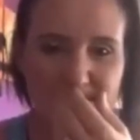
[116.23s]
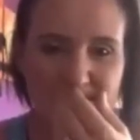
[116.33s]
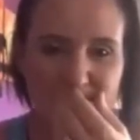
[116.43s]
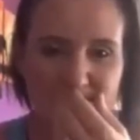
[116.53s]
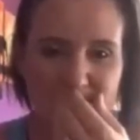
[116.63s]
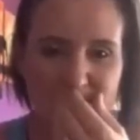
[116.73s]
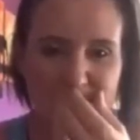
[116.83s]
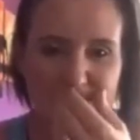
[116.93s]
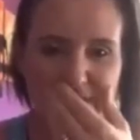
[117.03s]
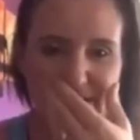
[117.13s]

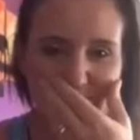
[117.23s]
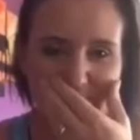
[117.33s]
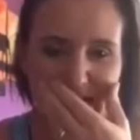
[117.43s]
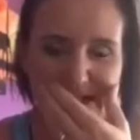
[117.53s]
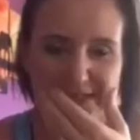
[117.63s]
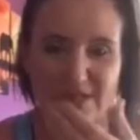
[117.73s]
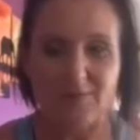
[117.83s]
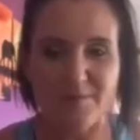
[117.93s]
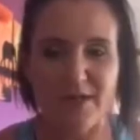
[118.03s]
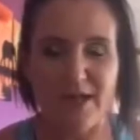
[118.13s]
around the mask,
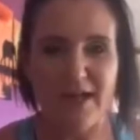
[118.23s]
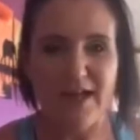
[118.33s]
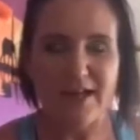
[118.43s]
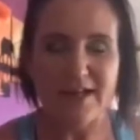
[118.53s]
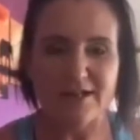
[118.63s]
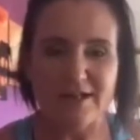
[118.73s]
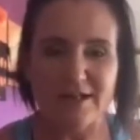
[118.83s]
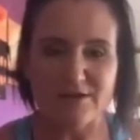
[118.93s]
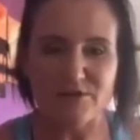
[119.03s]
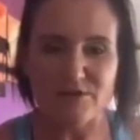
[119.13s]
and
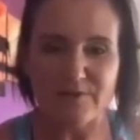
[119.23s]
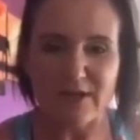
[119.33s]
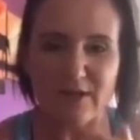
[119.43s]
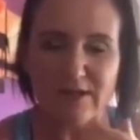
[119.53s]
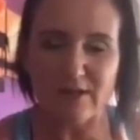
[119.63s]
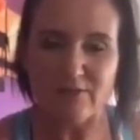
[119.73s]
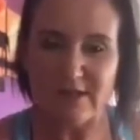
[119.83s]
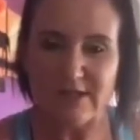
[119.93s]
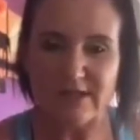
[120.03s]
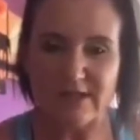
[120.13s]
it does feel
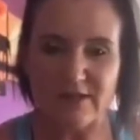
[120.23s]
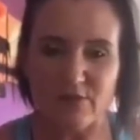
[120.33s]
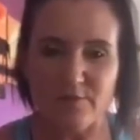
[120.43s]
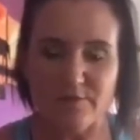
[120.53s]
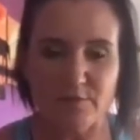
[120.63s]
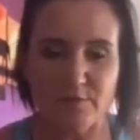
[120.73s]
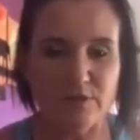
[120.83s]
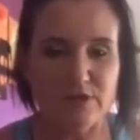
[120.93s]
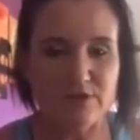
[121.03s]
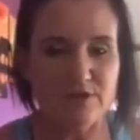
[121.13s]
increasingly uncomfortable,
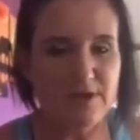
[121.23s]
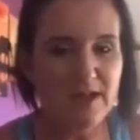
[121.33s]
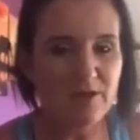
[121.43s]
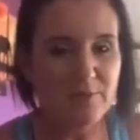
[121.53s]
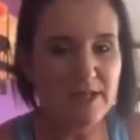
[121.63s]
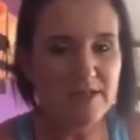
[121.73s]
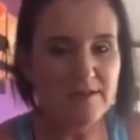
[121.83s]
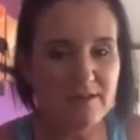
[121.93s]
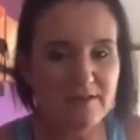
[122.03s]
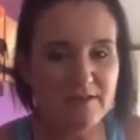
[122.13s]
which doesn't help
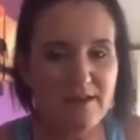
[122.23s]
either.